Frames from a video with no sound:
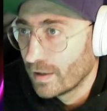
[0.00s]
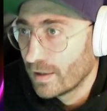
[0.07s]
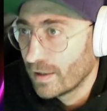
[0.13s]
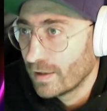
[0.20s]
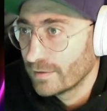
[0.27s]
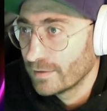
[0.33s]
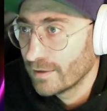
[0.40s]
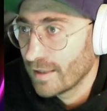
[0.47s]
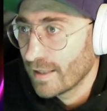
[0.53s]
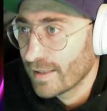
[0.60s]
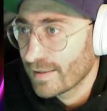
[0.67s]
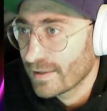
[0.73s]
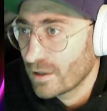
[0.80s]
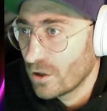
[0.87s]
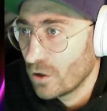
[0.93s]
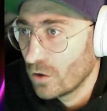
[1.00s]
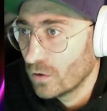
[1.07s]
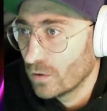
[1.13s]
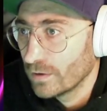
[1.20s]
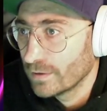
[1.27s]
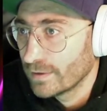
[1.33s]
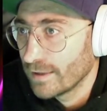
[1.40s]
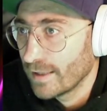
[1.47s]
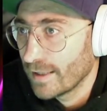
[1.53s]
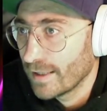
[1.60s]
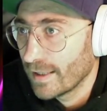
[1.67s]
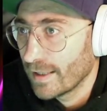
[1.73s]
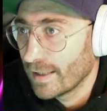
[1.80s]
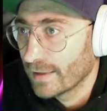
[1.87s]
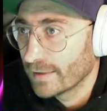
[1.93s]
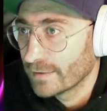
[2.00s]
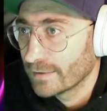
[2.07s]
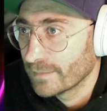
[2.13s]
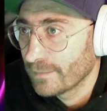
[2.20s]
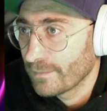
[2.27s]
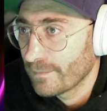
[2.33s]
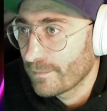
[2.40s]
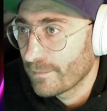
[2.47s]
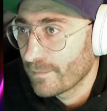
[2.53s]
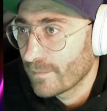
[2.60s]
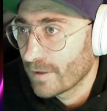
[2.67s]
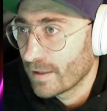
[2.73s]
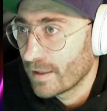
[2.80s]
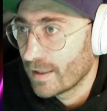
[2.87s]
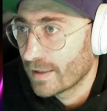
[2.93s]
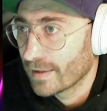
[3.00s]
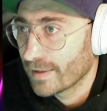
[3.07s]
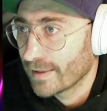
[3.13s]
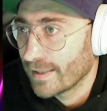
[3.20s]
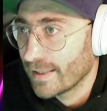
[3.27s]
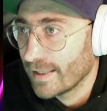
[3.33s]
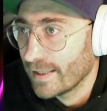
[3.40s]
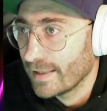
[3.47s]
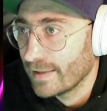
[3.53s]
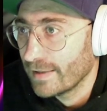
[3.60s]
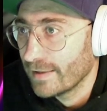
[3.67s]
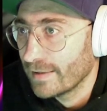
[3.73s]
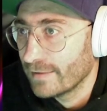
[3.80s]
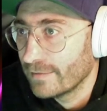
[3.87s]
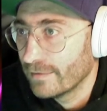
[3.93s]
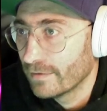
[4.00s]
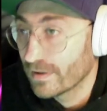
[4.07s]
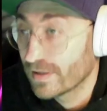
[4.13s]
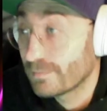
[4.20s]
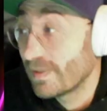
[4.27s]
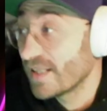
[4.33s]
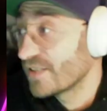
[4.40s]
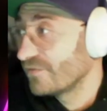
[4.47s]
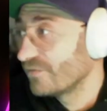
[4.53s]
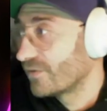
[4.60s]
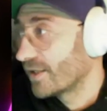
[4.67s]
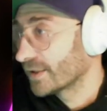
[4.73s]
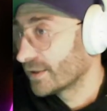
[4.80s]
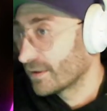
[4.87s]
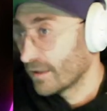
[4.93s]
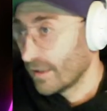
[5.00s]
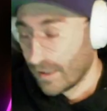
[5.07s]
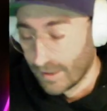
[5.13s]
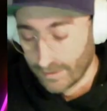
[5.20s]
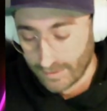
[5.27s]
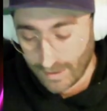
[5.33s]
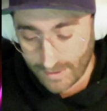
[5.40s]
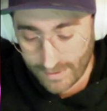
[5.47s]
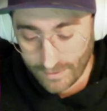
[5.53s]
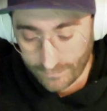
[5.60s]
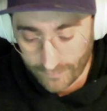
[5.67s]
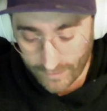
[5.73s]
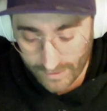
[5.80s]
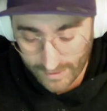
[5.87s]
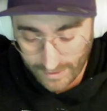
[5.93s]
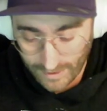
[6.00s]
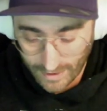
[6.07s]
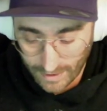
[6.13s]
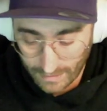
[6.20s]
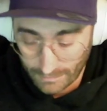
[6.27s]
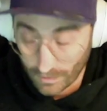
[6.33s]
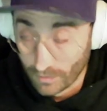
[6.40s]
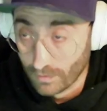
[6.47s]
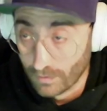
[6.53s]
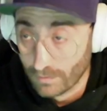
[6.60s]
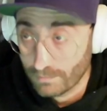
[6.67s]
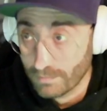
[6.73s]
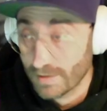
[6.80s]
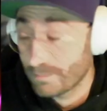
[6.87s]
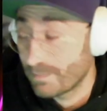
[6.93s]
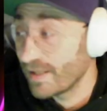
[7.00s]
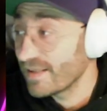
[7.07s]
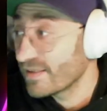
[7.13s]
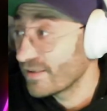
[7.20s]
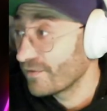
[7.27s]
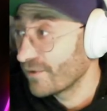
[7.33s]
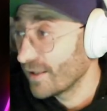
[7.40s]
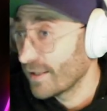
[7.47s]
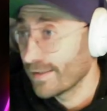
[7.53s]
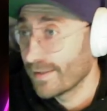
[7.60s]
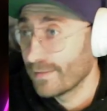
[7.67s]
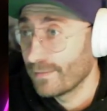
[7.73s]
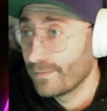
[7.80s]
and let's call that Arcade or Space Invader. That's the first game, or Space Defense.